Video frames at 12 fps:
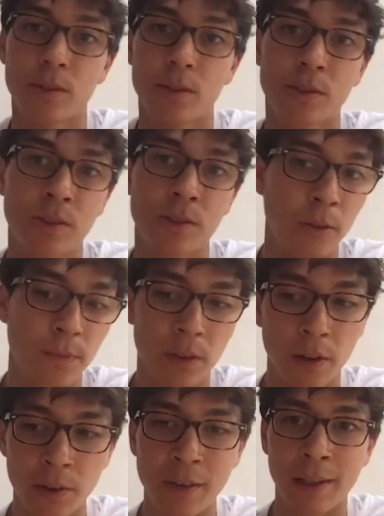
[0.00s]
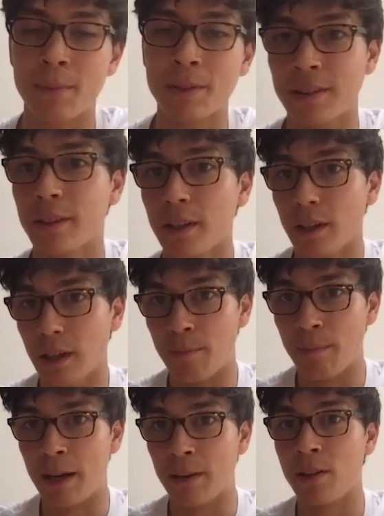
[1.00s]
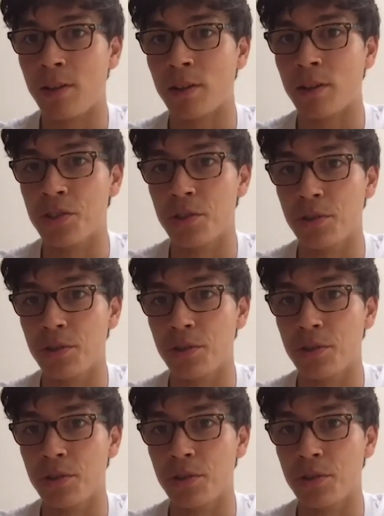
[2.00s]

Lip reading: So, there is definitely a limited